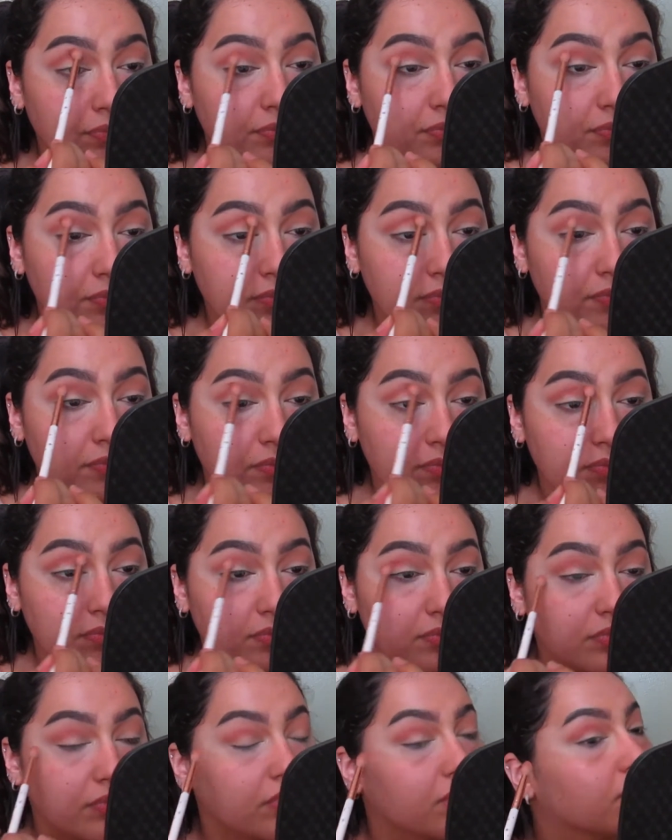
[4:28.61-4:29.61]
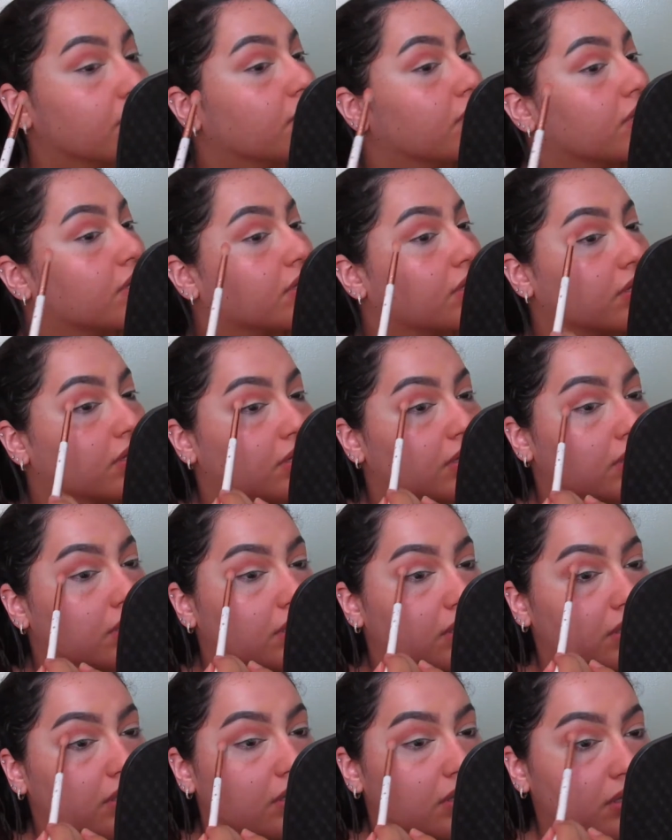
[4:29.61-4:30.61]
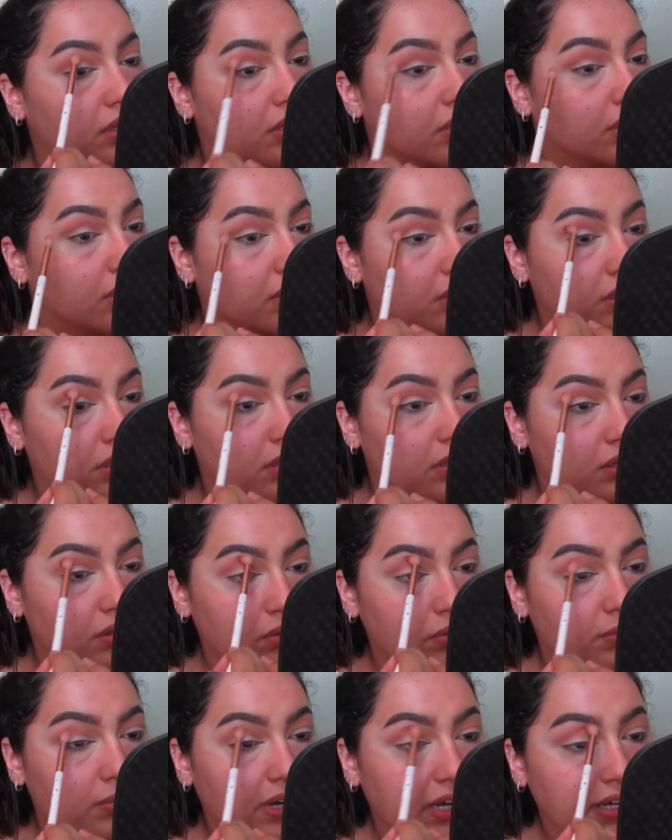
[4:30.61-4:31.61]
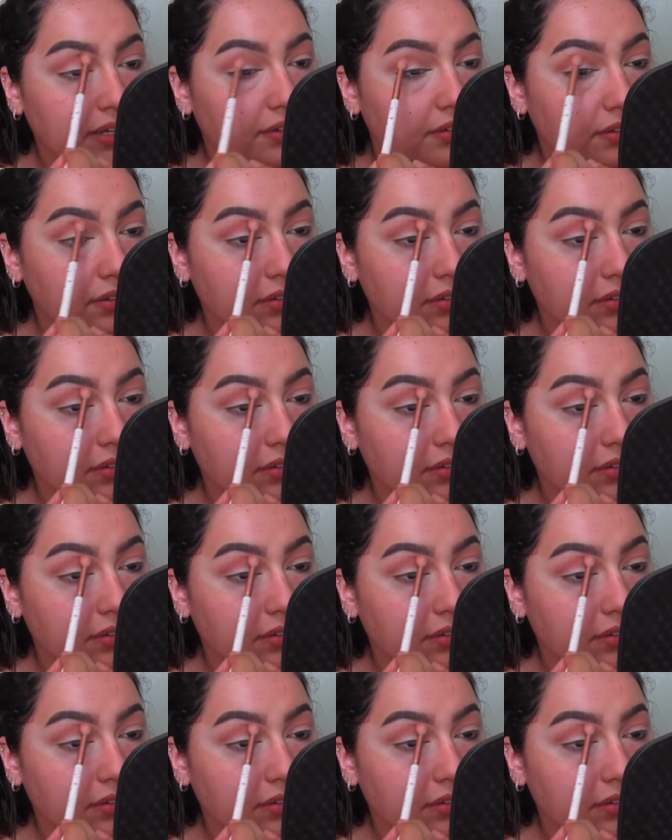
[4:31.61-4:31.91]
Can I borrow your lipsticks? Why?